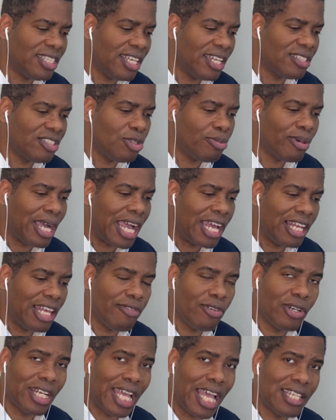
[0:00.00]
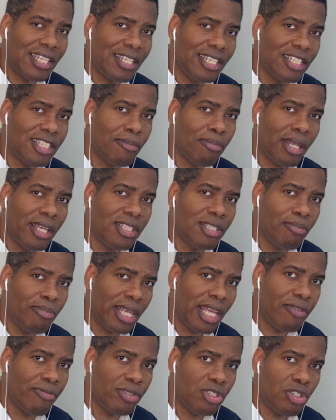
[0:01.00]
at a super high level and have the discipline to
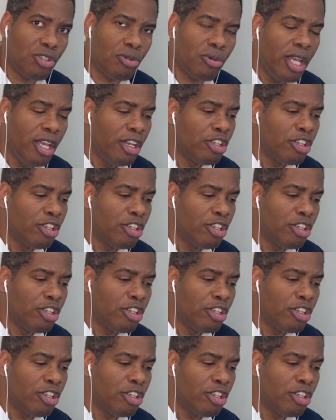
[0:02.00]
be able to